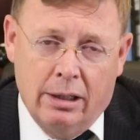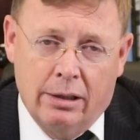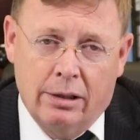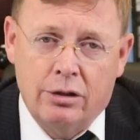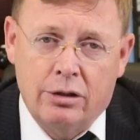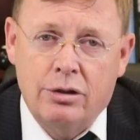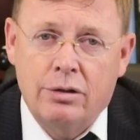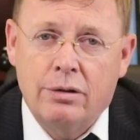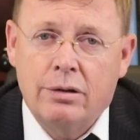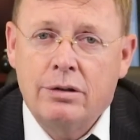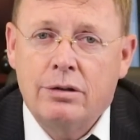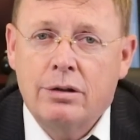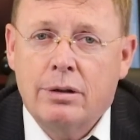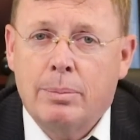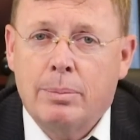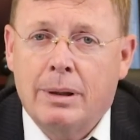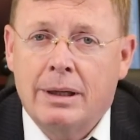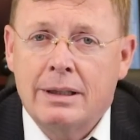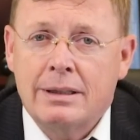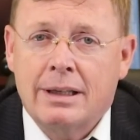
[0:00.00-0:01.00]
The shooting
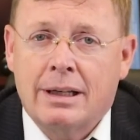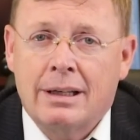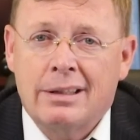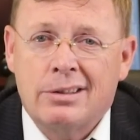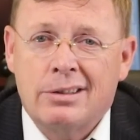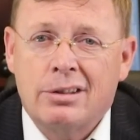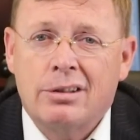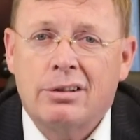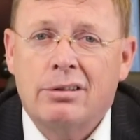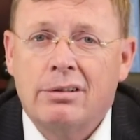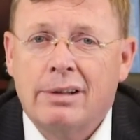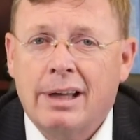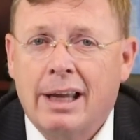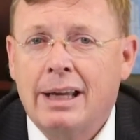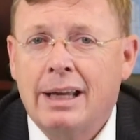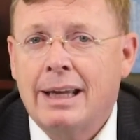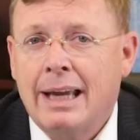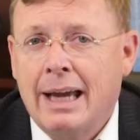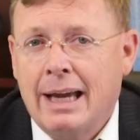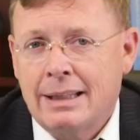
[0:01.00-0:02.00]
took place at a Circle
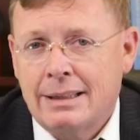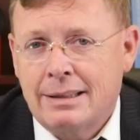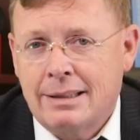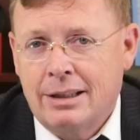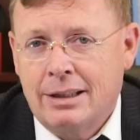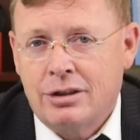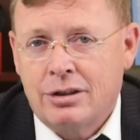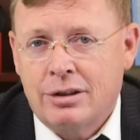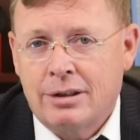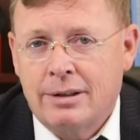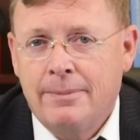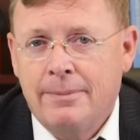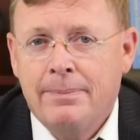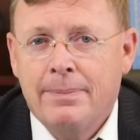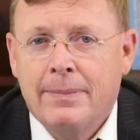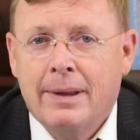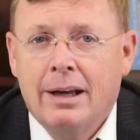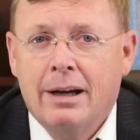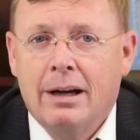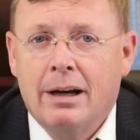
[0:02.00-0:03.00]
K gas station
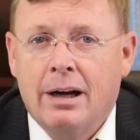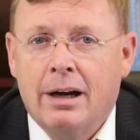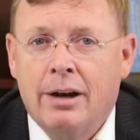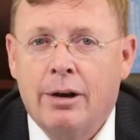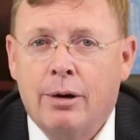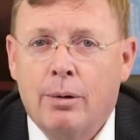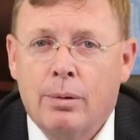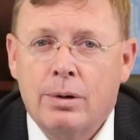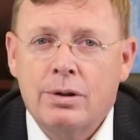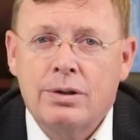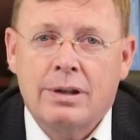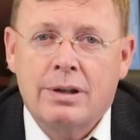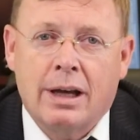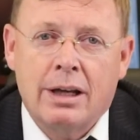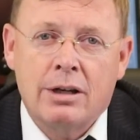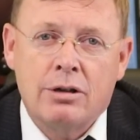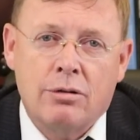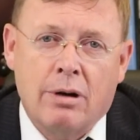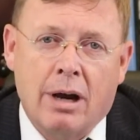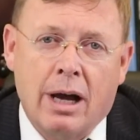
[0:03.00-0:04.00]
on
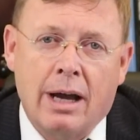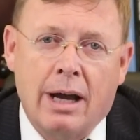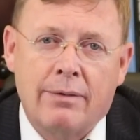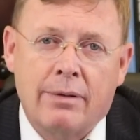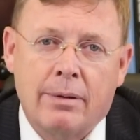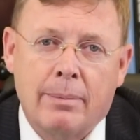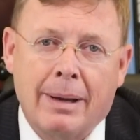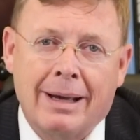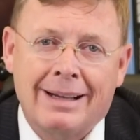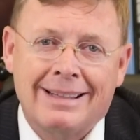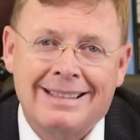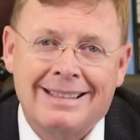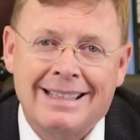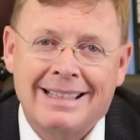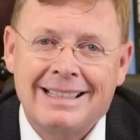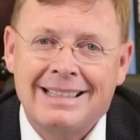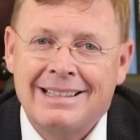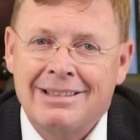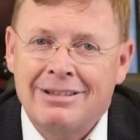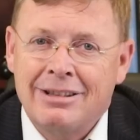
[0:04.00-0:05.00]
Northside Drive at about
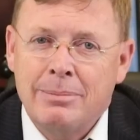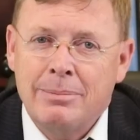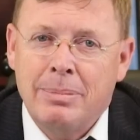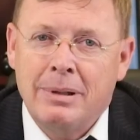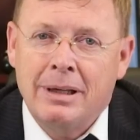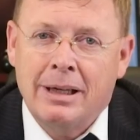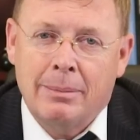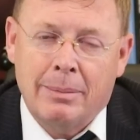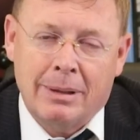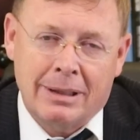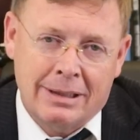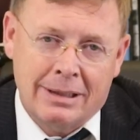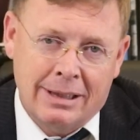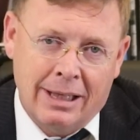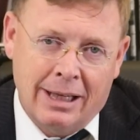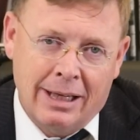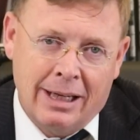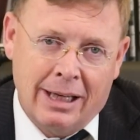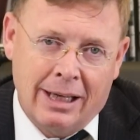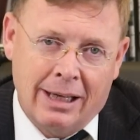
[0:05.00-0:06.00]
6:30 p.m. on
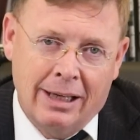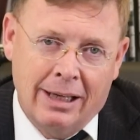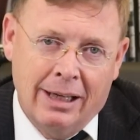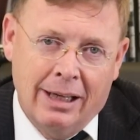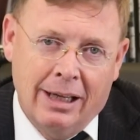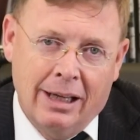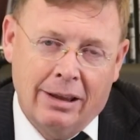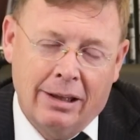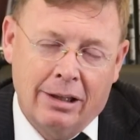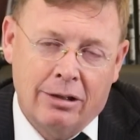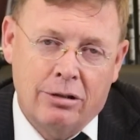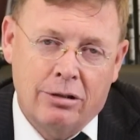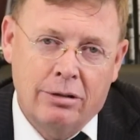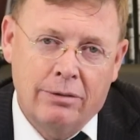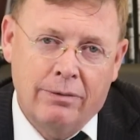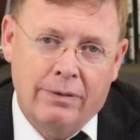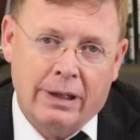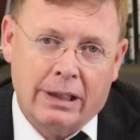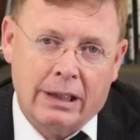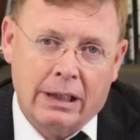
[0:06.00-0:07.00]
Sunday. The
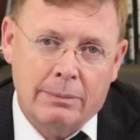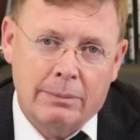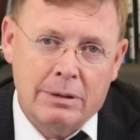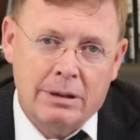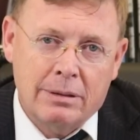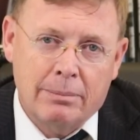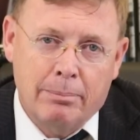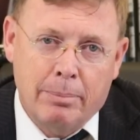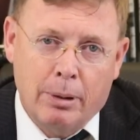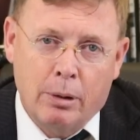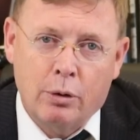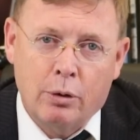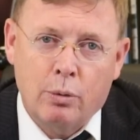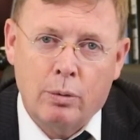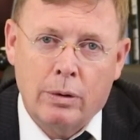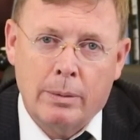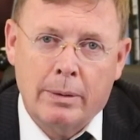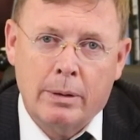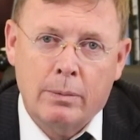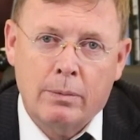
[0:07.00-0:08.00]
two victims,
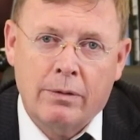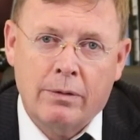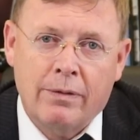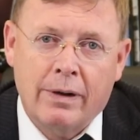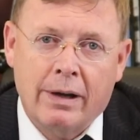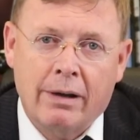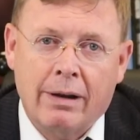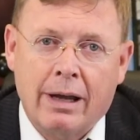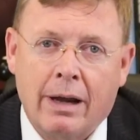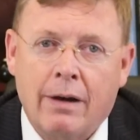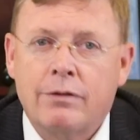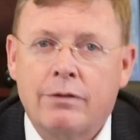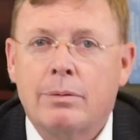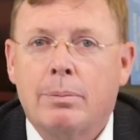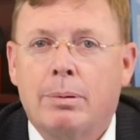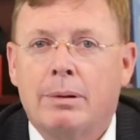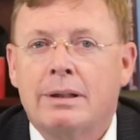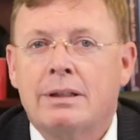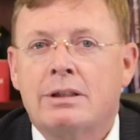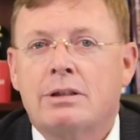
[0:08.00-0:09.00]
both women, were found
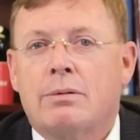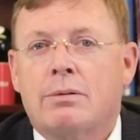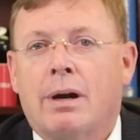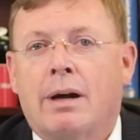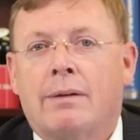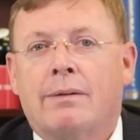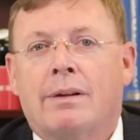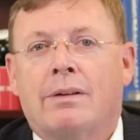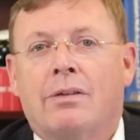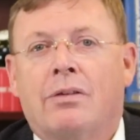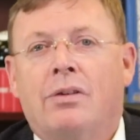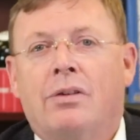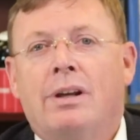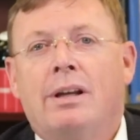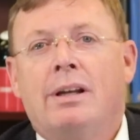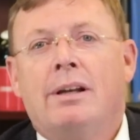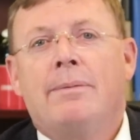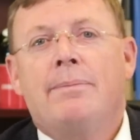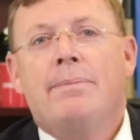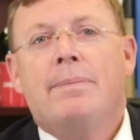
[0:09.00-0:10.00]
after police arrived on the
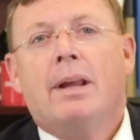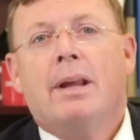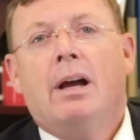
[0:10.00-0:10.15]
scene.